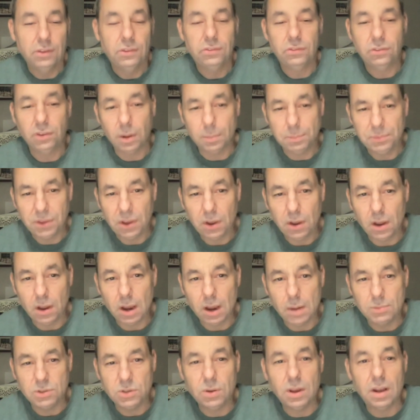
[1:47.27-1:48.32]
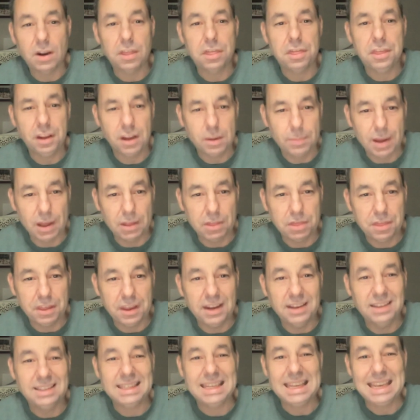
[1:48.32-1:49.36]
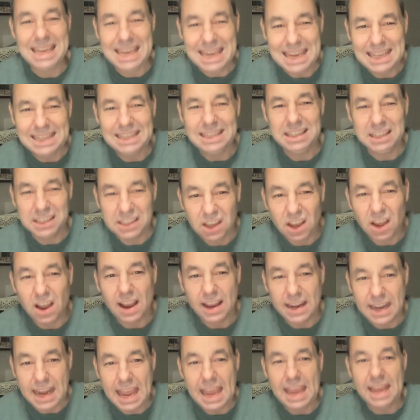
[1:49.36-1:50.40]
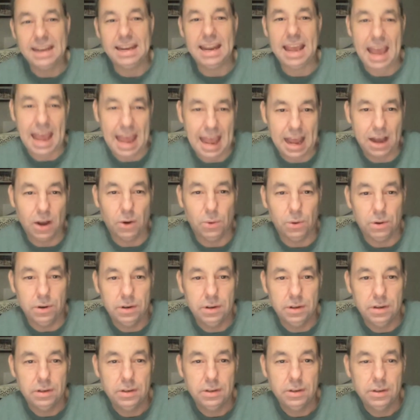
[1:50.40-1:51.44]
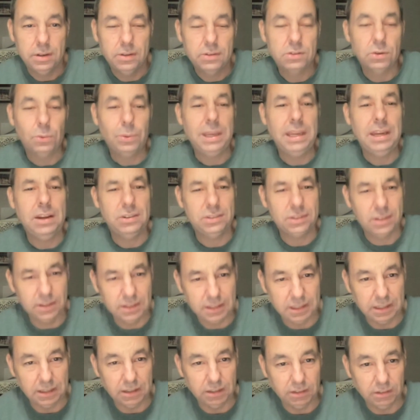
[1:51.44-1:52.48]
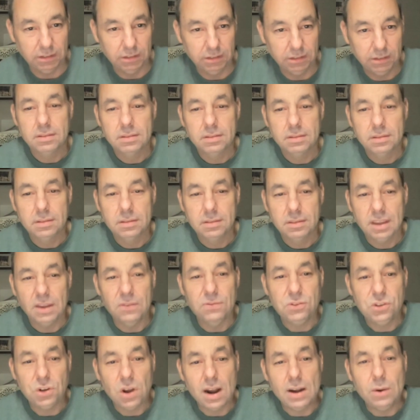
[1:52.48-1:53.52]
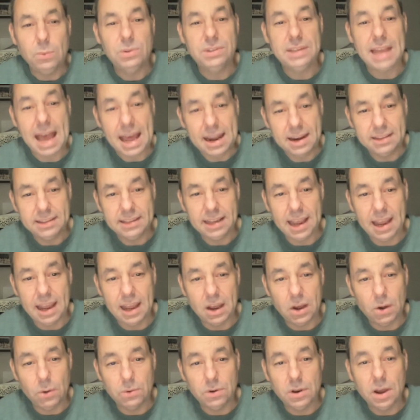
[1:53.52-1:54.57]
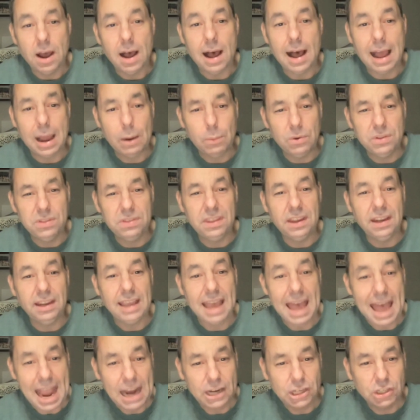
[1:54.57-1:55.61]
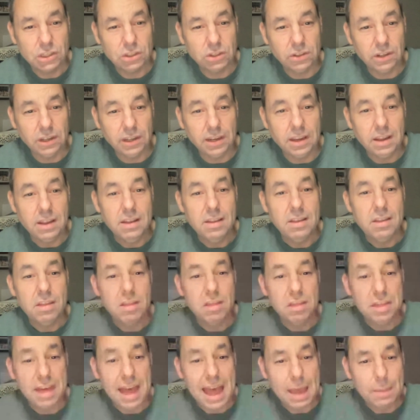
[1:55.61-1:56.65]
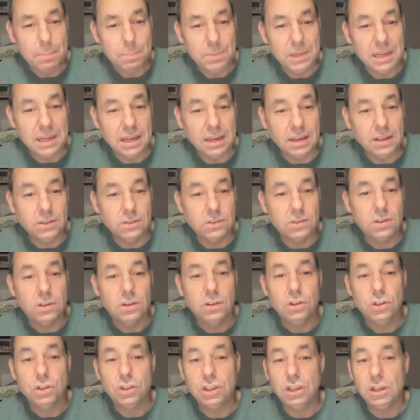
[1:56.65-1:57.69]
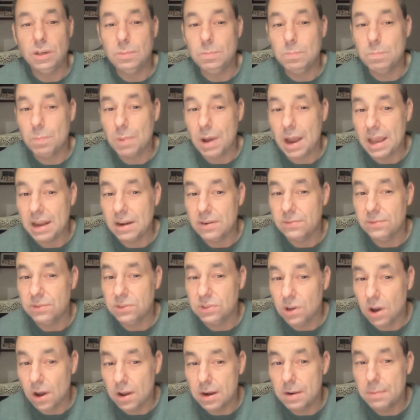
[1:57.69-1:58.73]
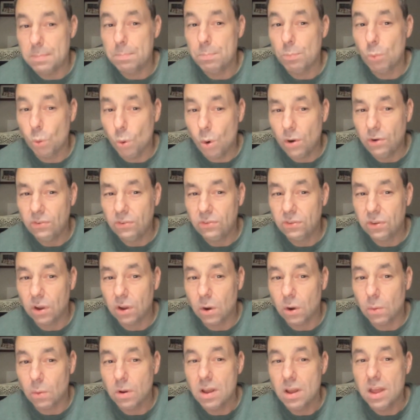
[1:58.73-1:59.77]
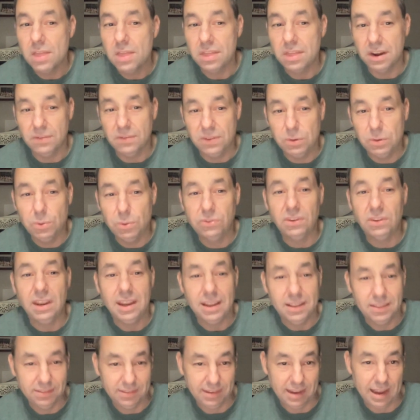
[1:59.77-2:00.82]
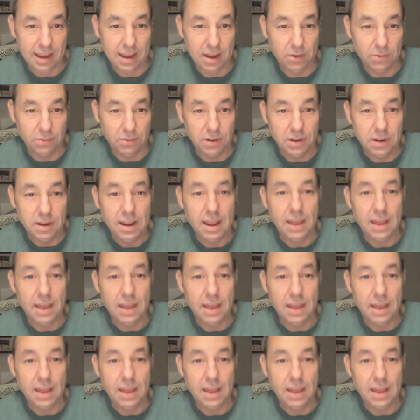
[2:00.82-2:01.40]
Sometimes you've got to think about things inside and out. So here's the deal. If Johnny was out of town, I would think actually that means she might have done it more so than if he was in town.